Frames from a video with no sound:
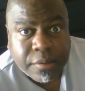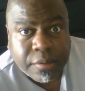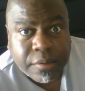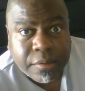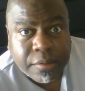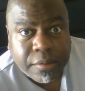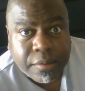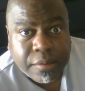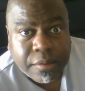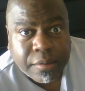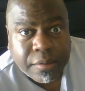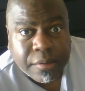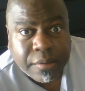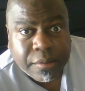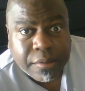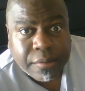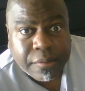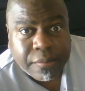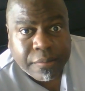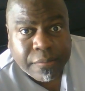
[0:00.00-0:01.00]

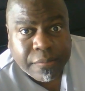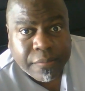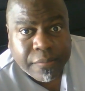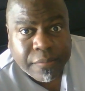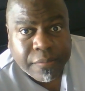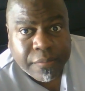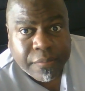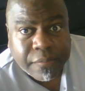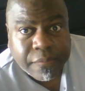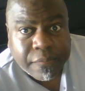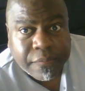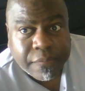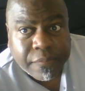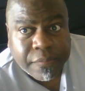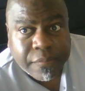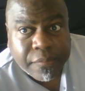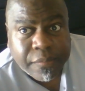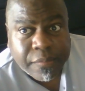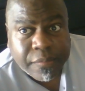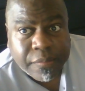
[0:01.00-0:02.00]

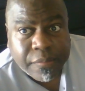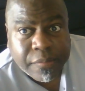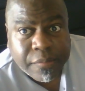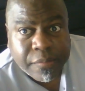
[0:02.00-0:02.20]
[no speech]